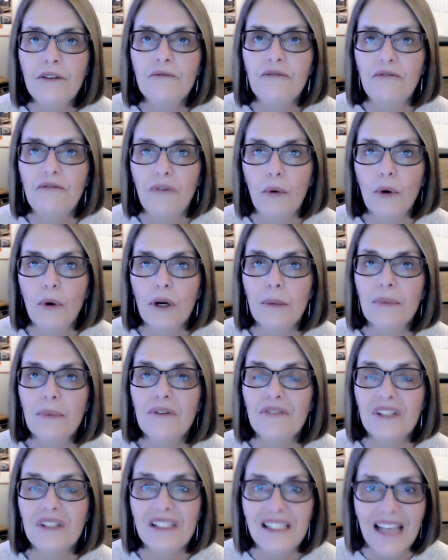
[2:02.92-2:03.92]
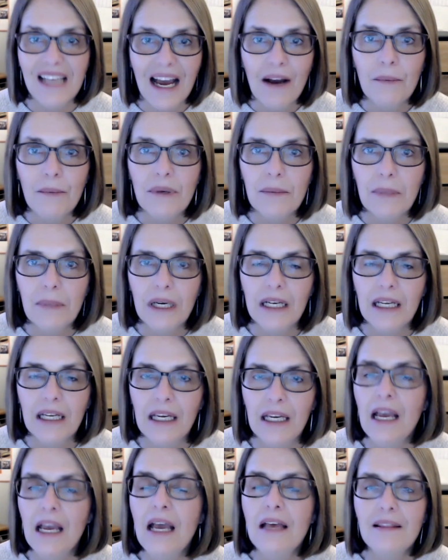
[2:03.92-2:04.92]
form of endowment
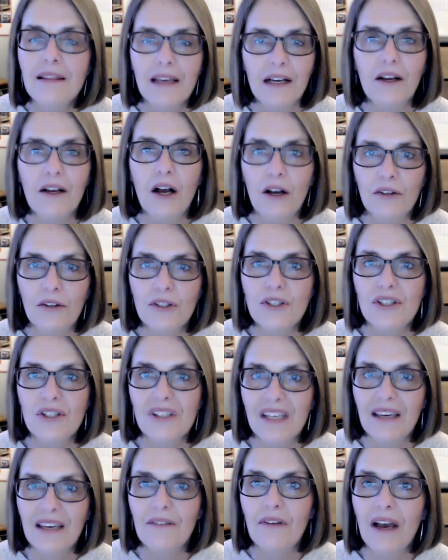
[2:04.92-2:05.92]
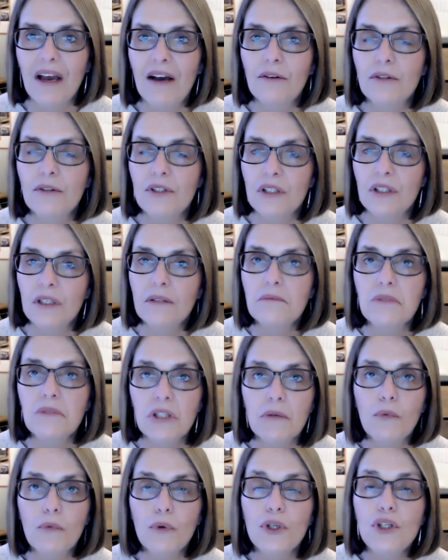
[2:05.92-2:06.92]
money that colleges give out
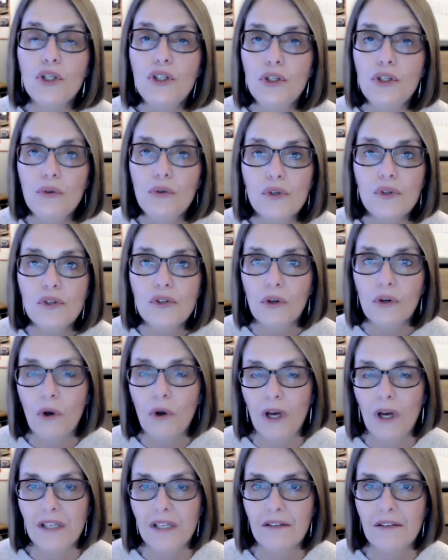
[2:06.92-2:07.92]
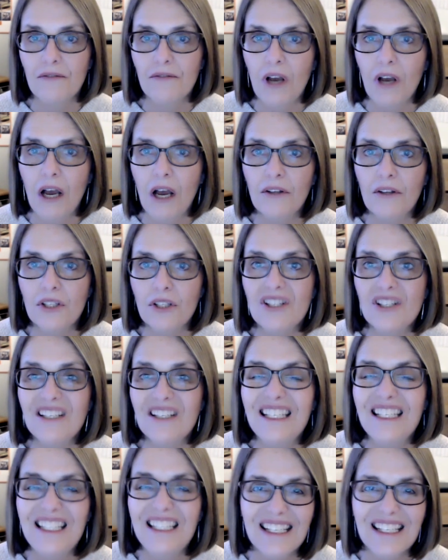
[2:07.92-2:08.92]
to reduce the cost of college, to
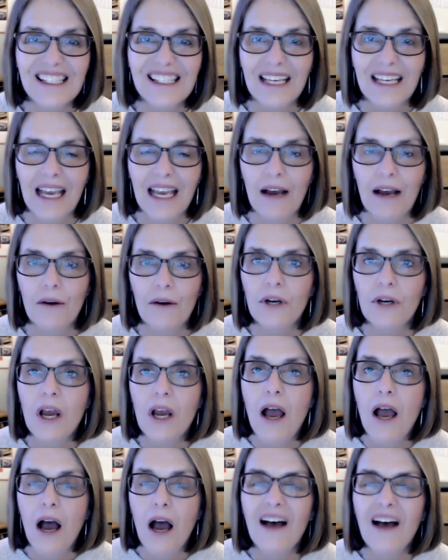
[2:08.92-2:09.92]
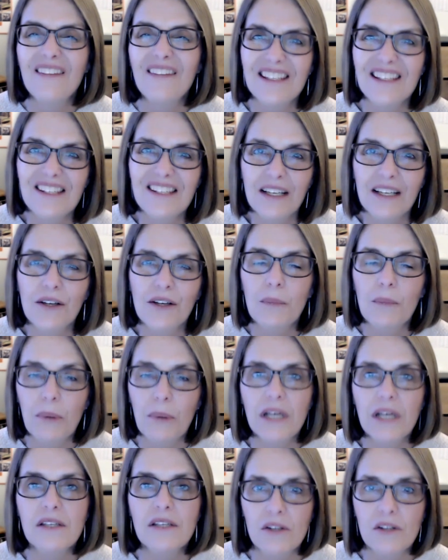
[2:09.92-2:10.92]
discount on the sticker
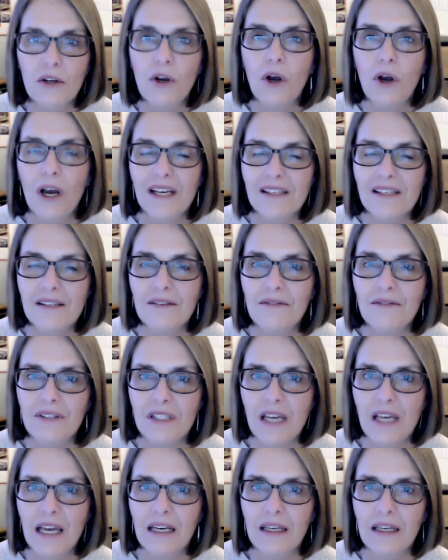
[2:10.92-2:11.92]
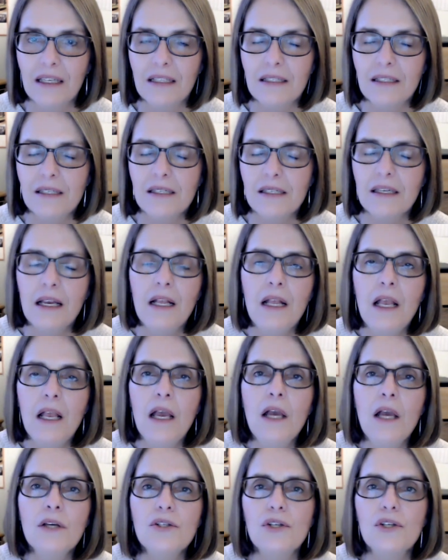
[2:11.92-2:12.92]
price, the cost of attendance.
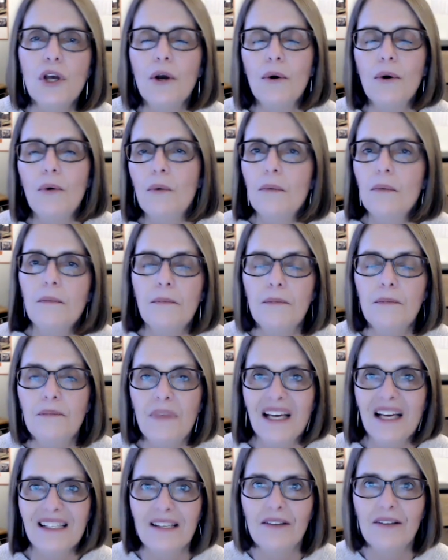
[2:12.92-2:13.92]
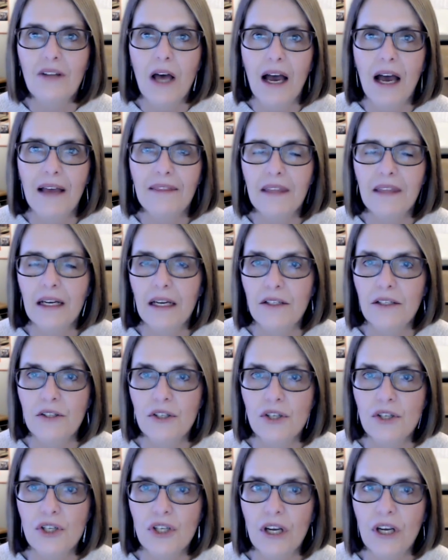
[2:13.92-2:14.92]
So that's a lot that I just
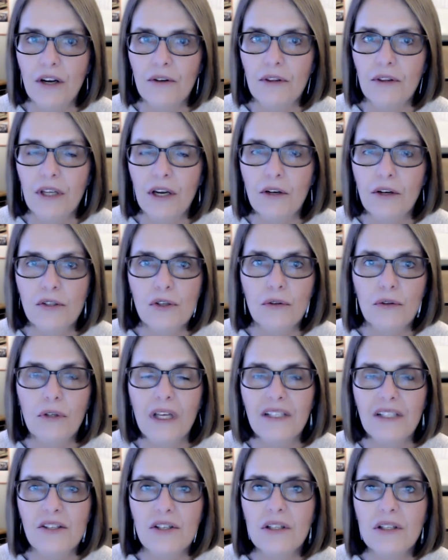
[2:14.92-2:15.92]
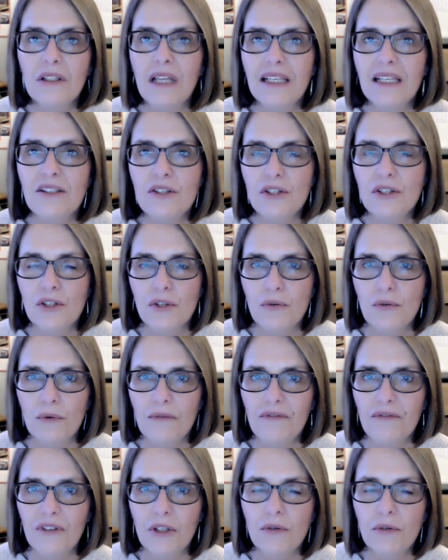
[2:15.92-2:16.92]
shared there. So let's just
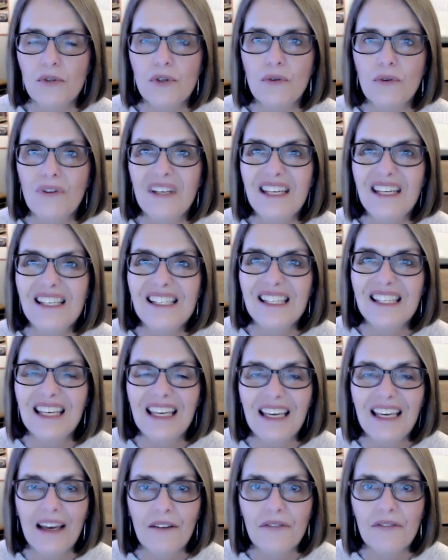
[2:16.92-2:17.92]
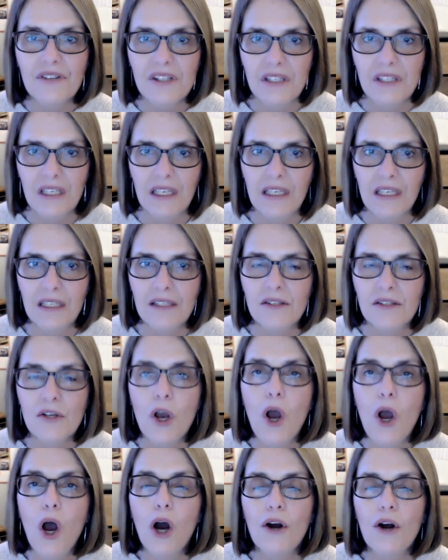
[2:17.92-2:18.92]
review. So these EFCs
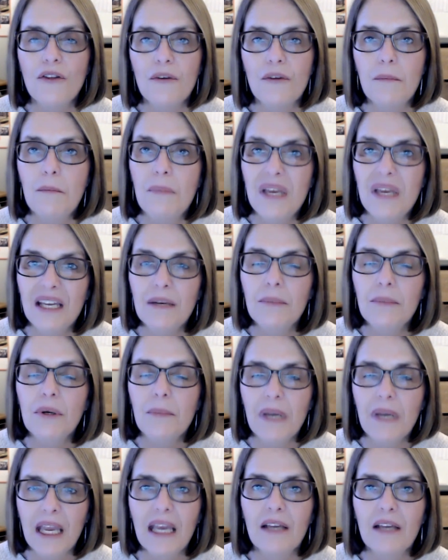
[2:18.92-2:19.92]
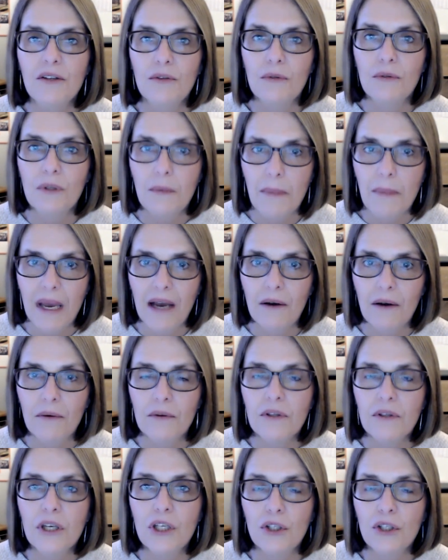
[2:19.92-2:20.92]
are the minimum annual amount
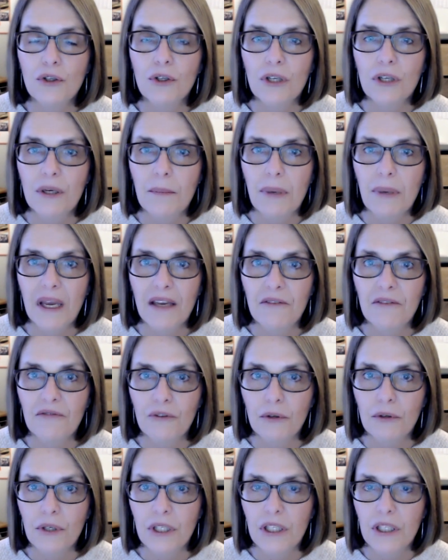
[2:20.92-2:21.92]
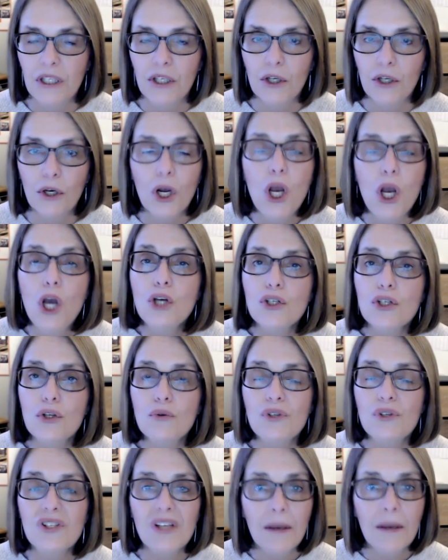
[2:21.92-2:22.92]
that you're going to pay for a year. So
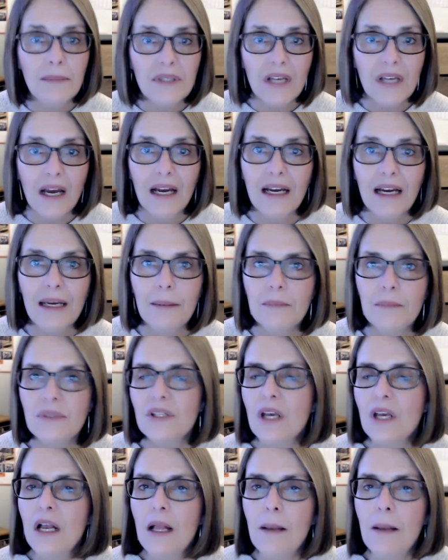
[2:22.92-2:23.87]
sometimes